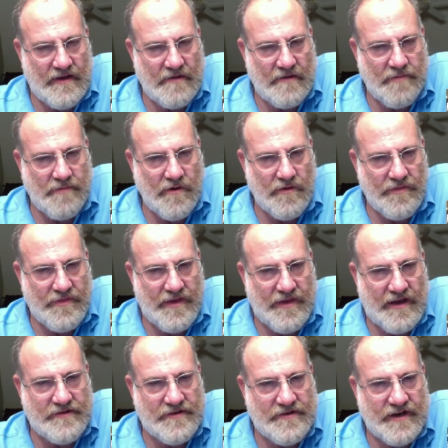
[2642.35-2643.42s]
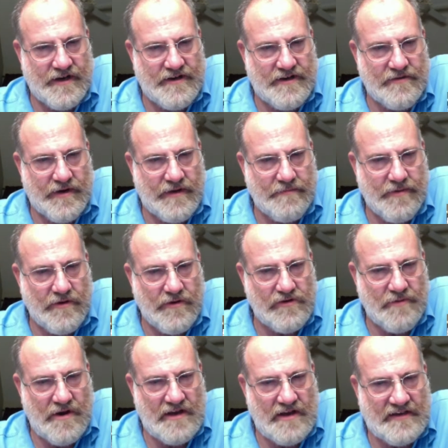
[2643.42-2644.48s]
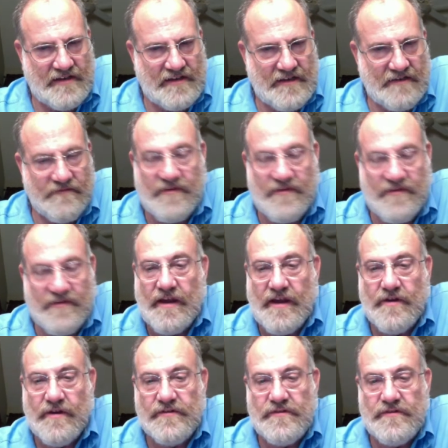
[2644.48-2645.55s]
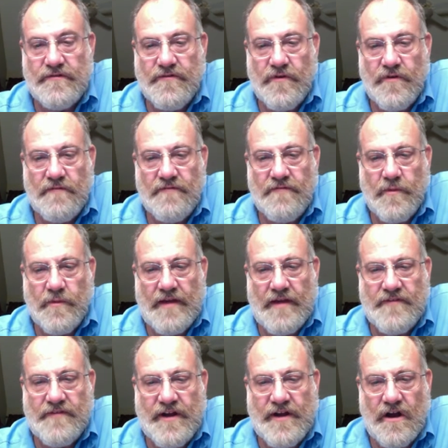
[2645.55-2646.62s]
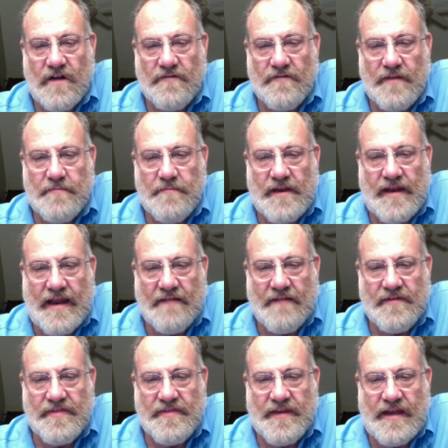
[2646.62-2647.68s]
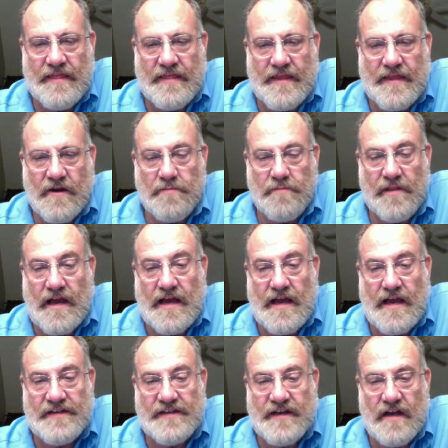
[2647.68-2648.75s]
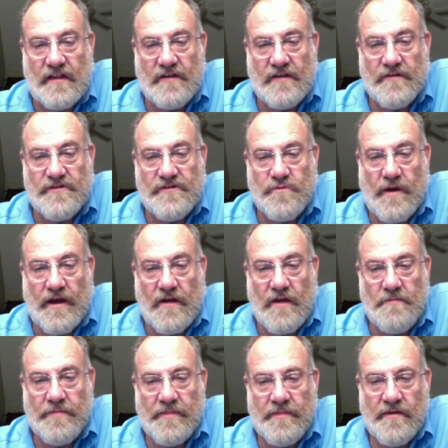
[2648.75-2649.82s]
they're both introductory post-processing videos for infrared photography, but everything in there applies to color as well.